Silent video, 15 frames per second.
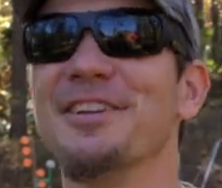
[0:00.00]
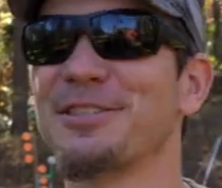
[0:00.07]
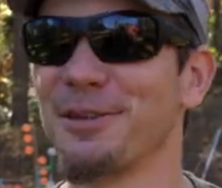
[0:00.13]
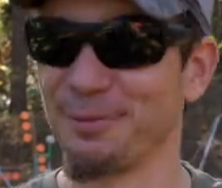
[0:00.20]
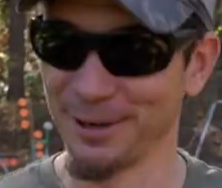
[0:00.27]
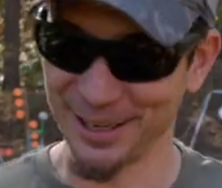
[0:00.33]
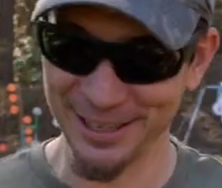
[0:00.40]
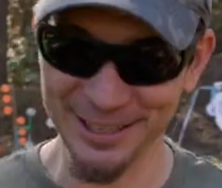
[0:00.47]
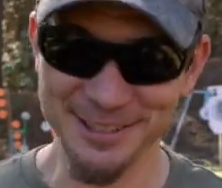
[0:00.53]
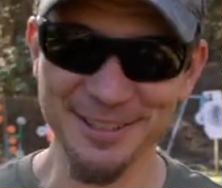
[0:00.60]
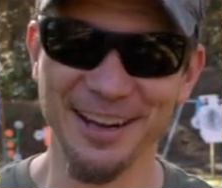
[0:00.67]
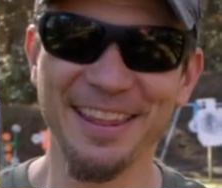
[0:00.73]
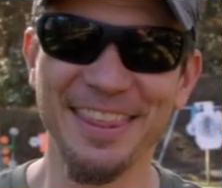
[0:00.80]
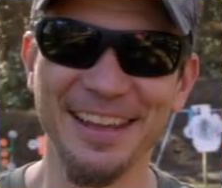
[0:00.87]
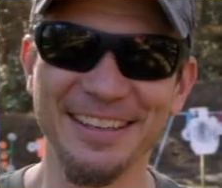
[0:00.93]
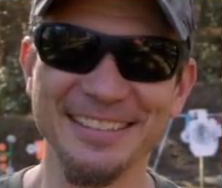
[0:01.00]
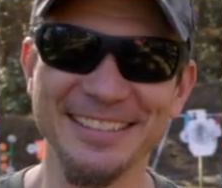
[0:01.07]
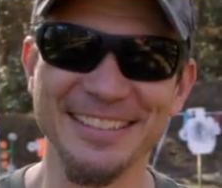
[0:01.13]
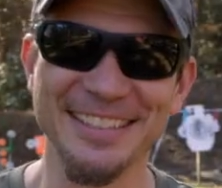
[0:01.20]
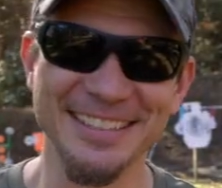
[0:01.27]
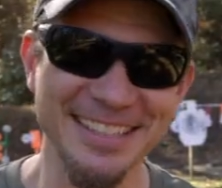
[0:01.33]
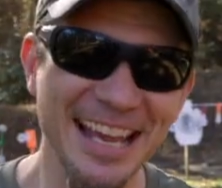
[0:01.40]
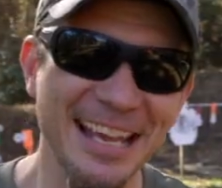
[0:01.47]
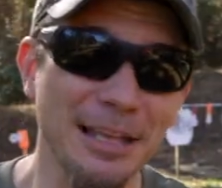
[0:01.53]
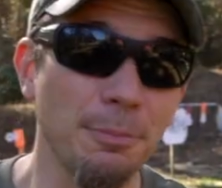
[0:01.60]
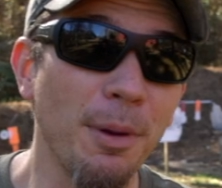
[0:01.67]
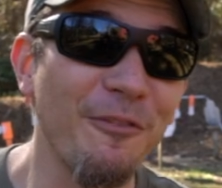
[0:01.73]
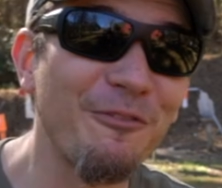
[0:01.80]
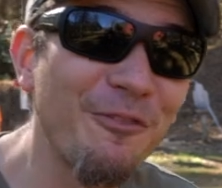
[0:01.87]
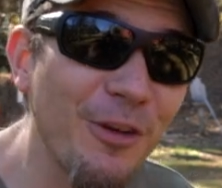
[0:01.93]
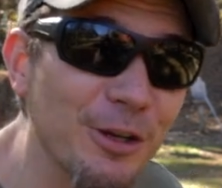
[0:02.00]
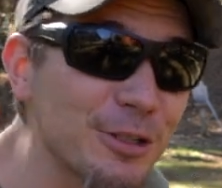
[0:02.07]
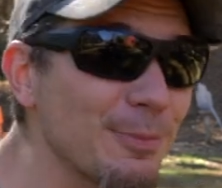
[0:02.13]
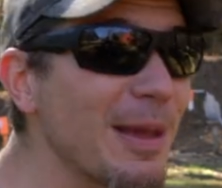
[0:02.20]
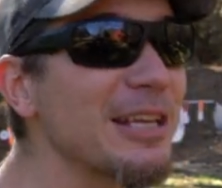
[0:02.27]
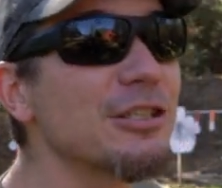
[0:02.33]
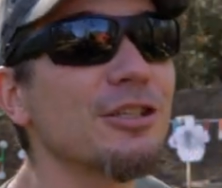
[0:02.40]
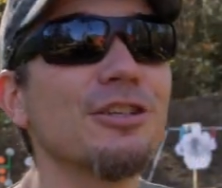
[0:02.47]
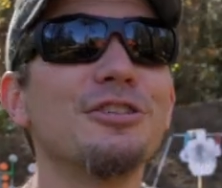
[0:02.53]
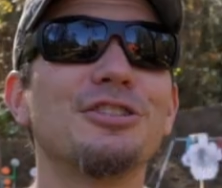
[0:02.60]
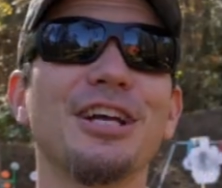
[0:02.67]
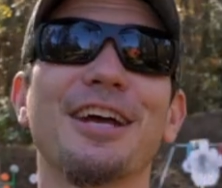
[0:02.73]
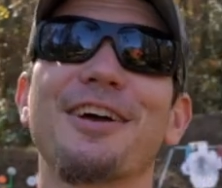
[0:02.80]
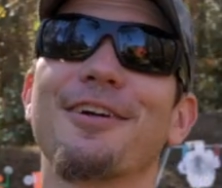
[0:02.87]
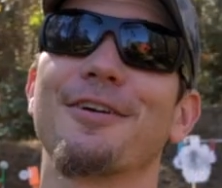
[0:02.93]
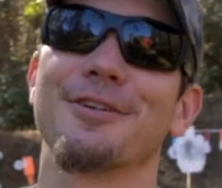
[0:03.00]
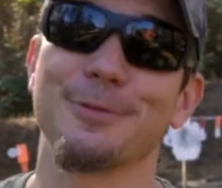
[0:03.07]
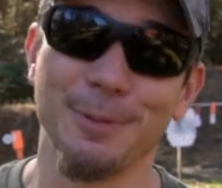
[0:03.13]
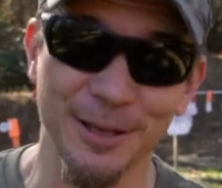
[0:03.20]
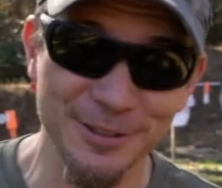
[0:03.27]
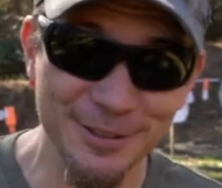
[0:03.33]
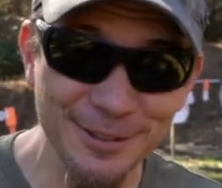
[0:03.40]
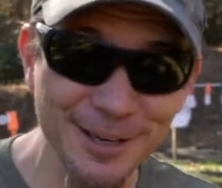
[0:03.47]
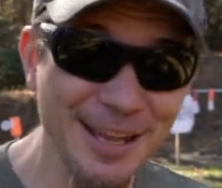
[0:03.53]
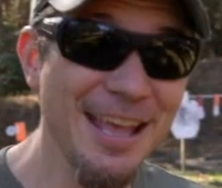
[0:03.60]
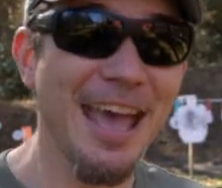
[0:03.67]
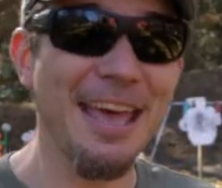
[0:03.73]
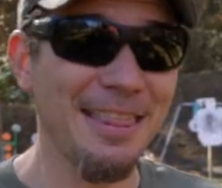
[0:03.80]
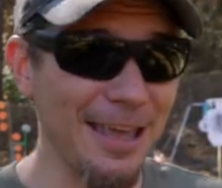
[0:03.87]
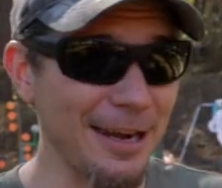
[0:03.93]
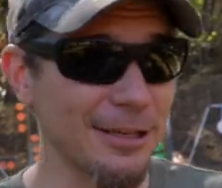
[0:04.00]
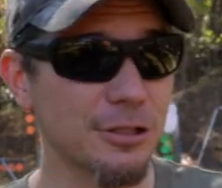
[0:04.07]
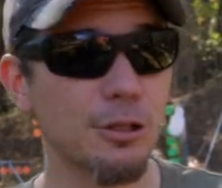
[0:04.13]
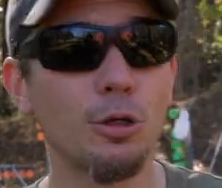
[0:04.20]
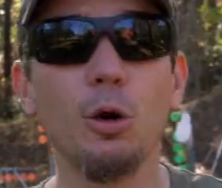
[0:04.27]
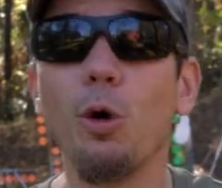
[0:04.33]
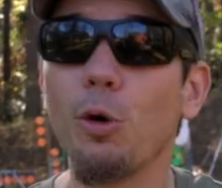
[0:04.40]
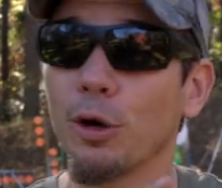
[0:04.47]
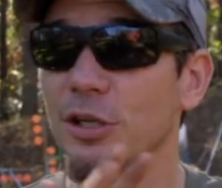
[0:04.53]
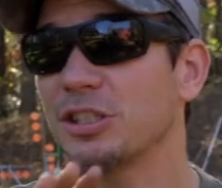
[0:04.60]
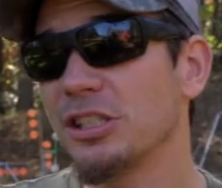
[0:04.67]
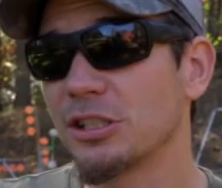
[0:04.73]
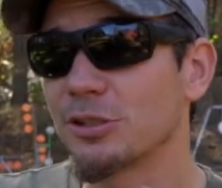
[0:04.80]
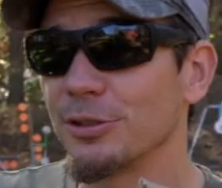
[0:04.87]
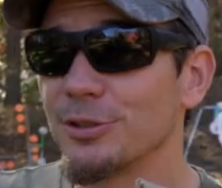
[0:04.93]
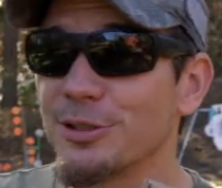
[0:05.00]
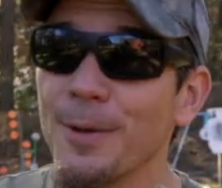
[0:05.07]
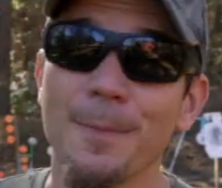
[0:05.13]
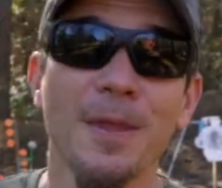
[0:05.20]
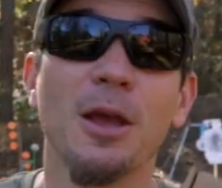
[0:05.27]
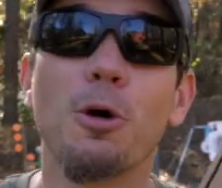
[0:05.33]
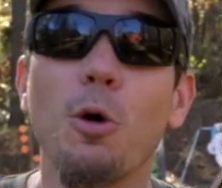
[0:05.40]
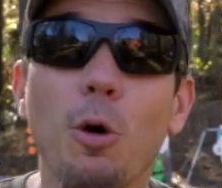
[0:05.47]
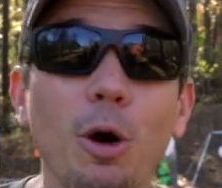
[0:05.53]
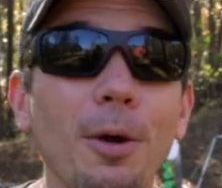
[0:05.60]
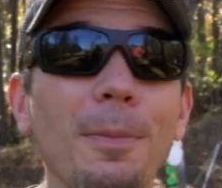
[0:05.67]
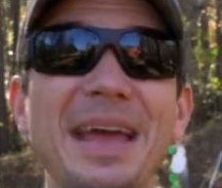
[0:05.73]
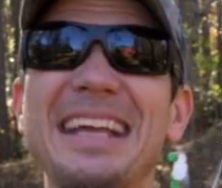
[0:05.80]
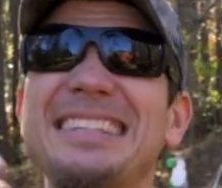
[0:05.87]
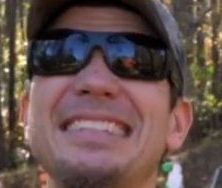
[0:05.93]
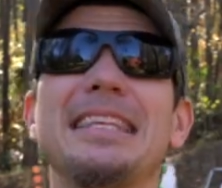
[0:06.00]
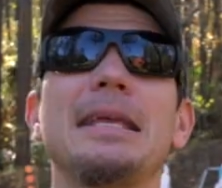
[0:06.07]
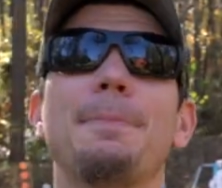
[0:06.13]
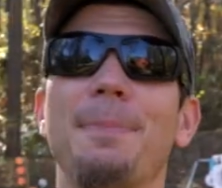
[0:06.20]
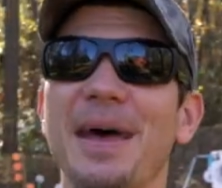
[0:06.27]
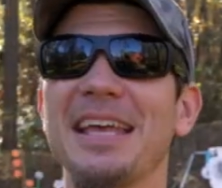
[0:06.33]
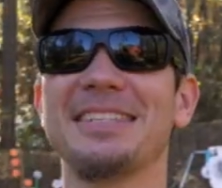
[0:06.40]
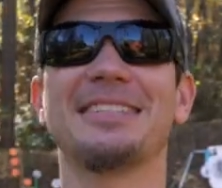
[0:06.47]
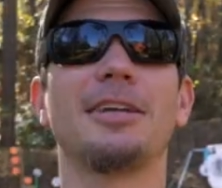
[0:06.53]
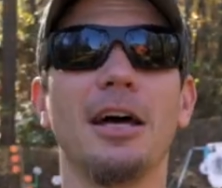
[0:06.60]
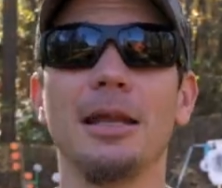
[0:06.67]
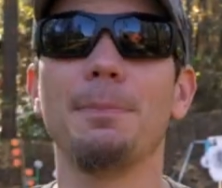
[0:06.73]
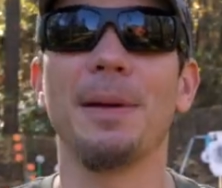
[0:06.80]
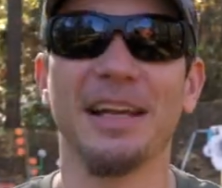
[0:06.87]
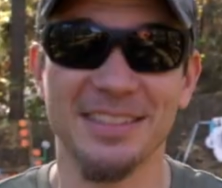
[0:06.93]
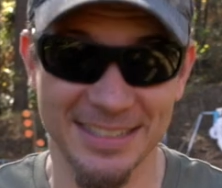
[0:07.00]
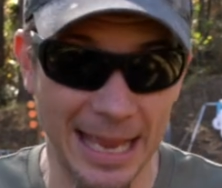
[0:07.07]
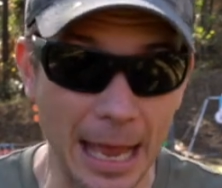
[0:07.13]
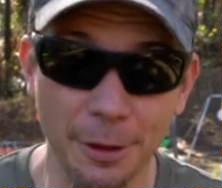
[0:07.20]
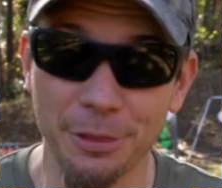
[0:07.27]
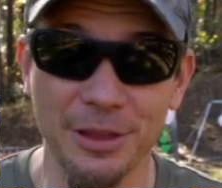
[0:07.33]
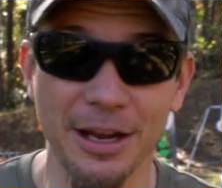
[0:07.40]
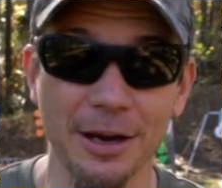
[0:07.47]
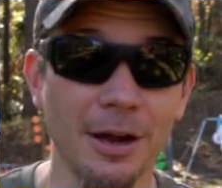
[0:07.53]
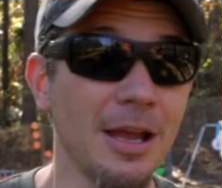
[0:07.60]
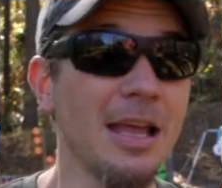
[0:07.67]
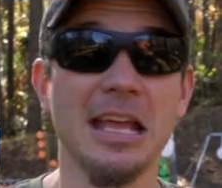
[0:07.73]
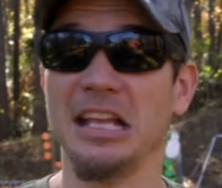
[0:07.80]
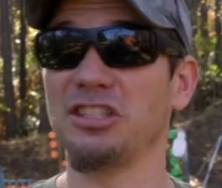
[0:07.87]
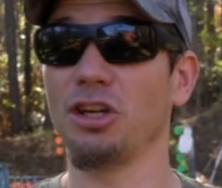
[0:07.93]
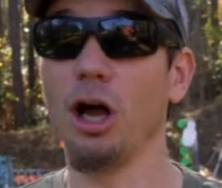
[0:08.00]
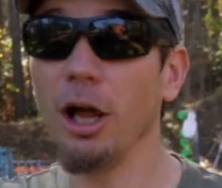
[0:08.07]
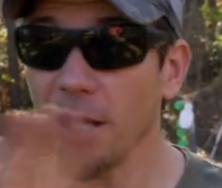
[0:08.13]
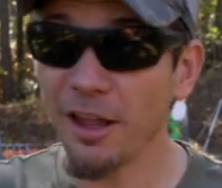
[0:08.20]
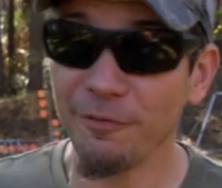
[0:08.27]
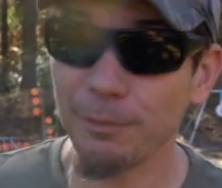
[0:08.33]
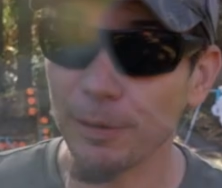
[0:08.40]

so we're going to try that in just a second. But first, make sure you check out our sponsor, and that is Core Essentials. Core makes the best gun belts out there. It's all I've